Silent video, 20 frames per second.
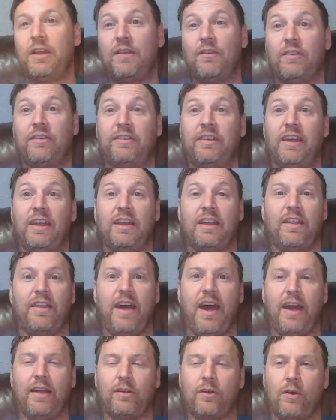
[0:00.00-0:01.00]
even see any of
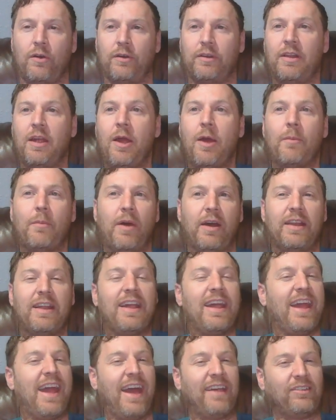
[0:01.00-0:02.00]
that going but it
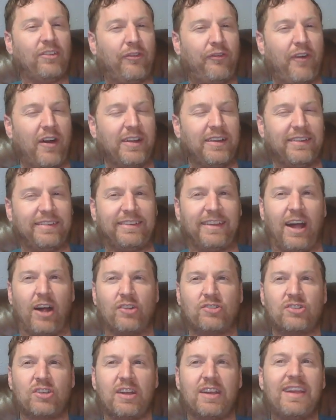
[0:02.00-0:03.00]
has a fun
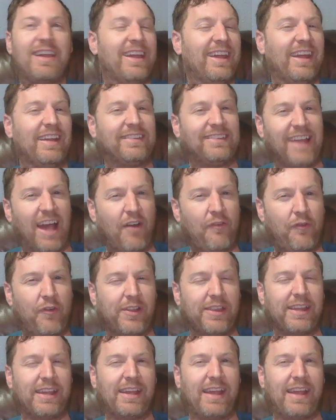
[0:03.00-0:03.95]
nostalgia it definitely